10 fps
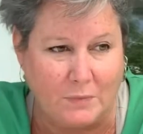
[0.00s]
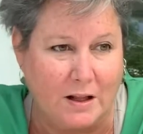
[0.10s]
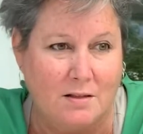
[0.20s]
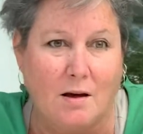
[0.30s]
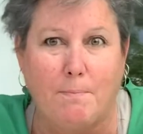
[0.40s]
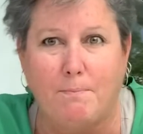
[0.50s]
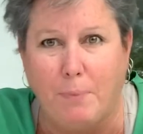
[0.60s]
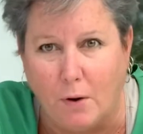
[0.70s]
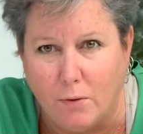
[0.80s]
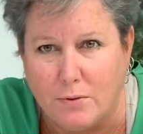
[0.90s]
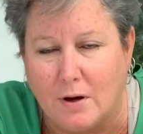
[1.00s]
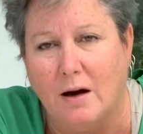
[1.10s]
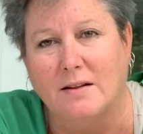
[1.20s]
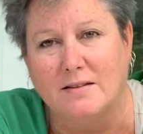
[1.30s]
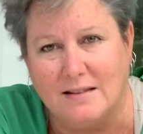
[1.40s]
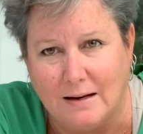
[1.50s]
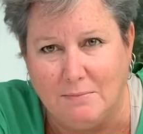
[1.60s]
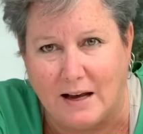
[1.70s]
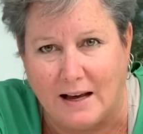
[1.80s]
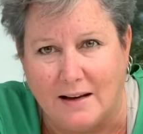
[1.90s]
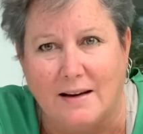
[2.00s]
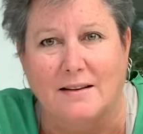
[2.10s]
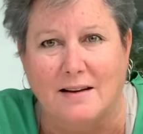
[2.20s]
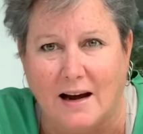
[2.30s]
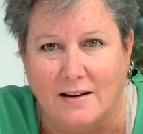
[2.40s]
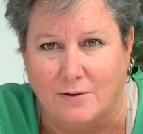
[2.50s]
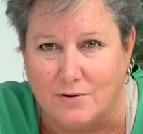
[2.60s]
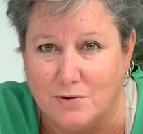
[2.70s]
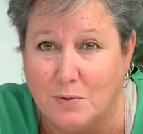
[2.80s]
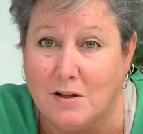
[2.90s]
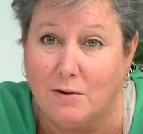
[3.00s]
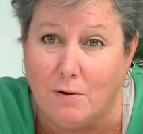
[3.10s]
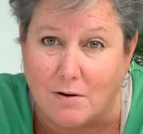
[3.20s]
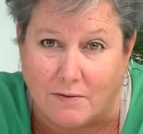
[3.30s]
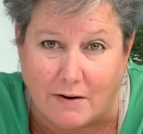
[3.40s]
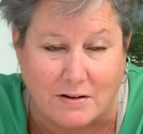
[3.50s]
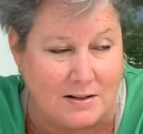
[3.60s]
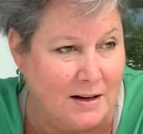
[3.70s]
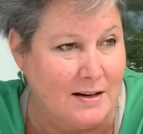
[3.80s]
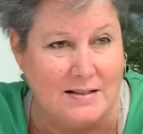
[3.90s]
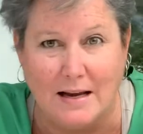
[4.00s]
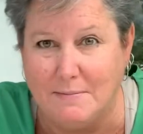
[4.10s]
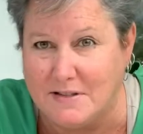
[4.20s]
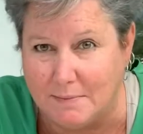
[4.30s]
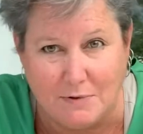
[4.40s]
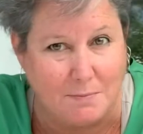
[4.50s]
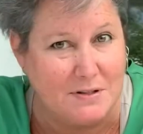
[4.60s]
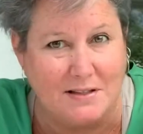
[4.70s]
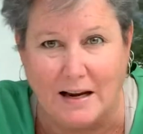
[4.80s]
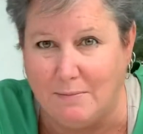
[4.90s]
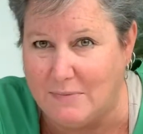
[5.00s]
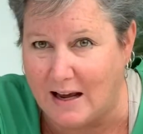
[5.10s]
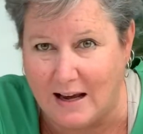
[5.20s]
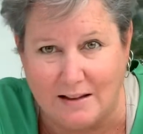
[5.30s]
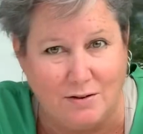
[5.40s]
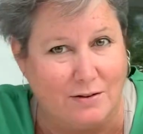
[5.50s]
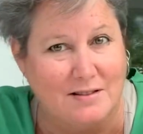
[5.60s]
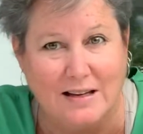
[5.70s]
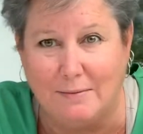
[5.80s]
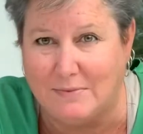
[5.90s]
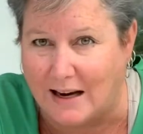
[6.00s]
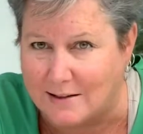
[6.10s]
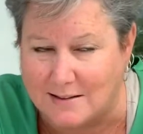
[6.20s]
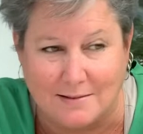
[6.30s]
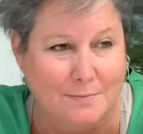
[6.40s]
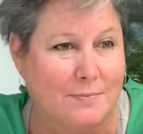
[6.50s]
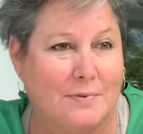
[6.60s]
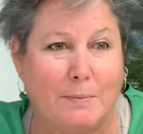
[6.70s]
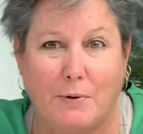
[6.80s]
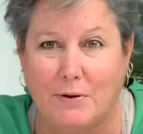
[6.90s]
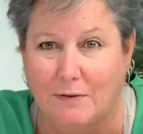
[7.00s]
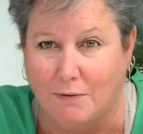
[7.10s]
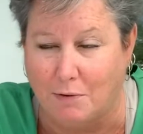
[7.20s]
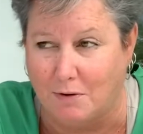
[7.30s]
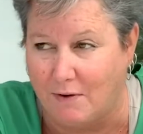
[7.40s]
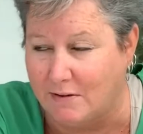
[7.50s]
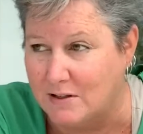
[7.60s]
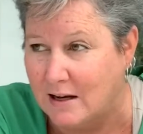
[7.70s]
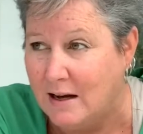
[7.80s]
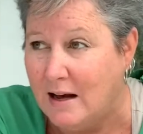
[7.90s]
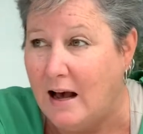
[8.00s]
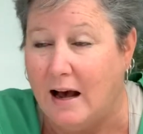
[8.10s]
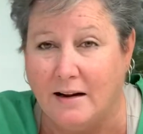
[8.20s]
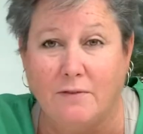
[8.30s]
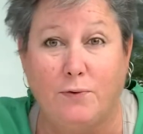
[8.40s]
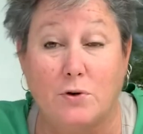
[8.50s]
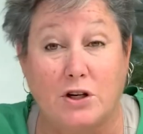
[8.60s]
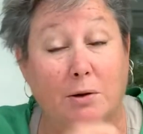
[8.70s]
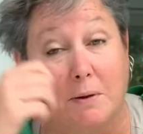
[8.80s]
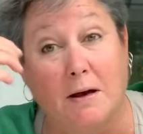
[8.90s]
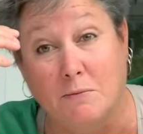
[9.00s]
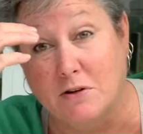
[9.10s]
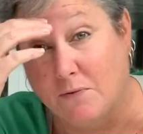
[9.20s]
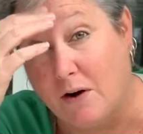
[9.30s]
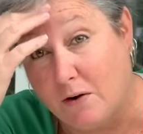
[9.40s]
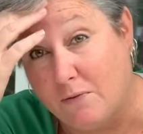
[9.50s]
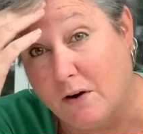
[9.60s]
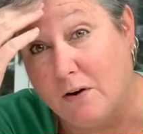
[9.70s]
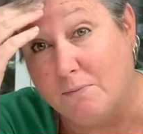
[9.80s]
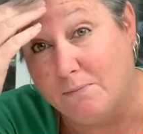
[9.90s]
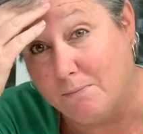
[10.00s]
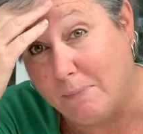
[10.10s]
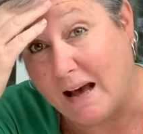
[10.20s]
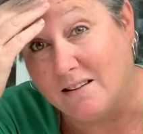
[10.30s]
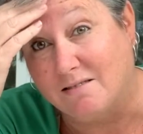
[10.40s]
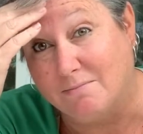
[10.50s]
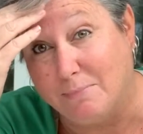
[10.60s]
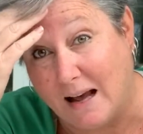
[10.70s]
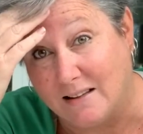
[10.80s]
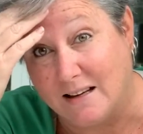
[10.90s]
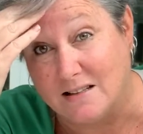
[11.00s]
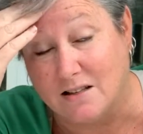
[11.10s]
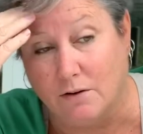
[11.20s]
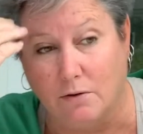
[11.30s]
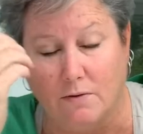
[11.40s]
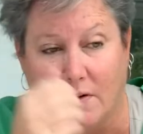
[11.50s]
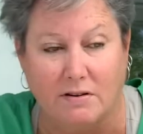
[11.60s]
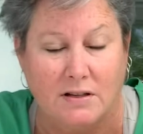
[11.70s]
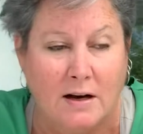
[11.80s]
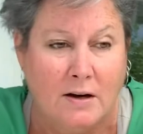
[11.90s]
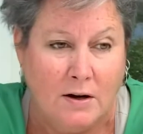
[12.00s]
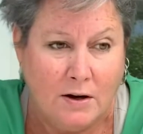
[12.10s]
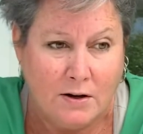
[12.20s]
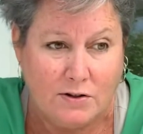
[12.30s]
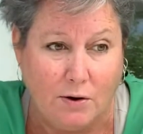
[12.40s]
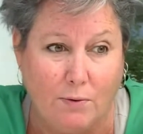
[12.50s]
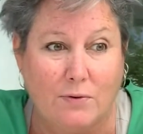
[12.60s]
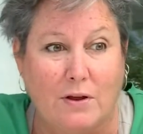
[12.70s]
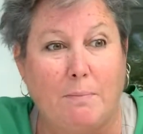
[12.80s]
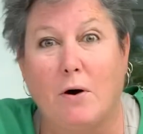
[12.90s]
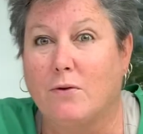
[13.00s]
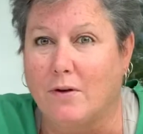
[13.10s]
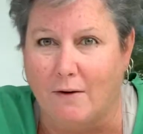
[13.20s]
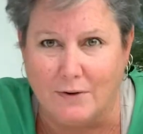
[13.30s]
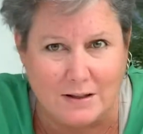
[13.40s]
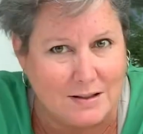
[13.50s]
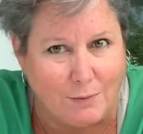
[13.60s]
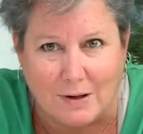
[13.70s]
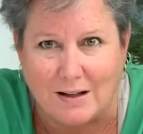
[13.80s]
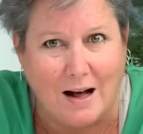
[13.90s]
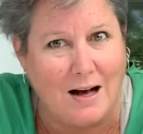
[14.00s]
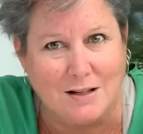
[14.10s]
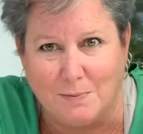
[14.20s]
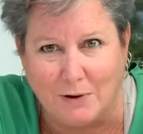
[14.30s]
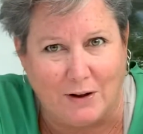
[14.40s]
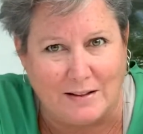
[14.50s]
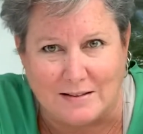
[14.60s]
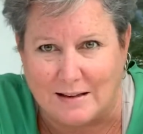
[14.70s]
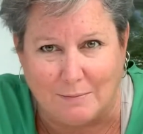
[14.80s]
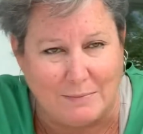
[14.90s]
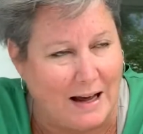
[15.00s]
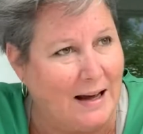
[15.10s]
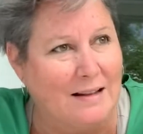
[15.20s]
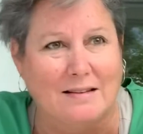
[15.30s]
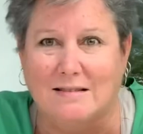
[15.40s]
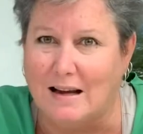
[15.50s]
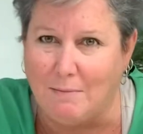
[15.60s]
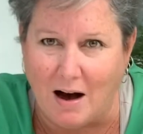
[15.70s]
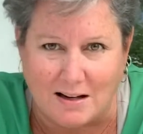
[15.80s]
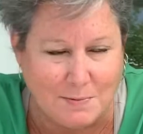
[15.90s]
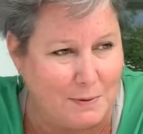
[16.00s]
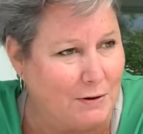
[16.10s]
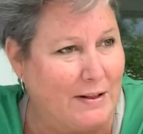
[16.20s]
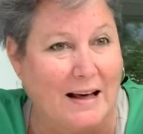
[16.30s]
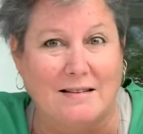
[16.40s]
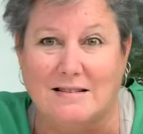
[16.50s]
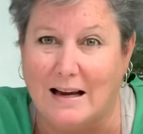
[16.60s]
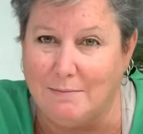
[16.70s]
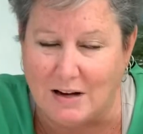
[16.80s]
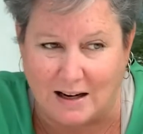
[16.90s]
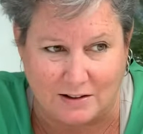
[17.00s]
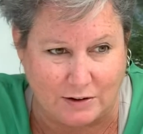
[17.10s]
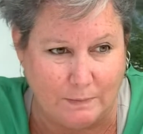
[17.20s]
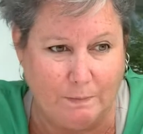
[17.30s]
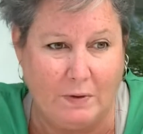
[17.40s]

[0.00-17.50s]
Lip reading: They both, on the same day, get diagnosed with the coronavirus. Same symptoms, same day, took the same test. They both have coronavirus. And unfortunately, it was a very, very bad case of the coronavirus. So they both obviously went to the hospital on the same day, at the same hospital. They had the same doctor.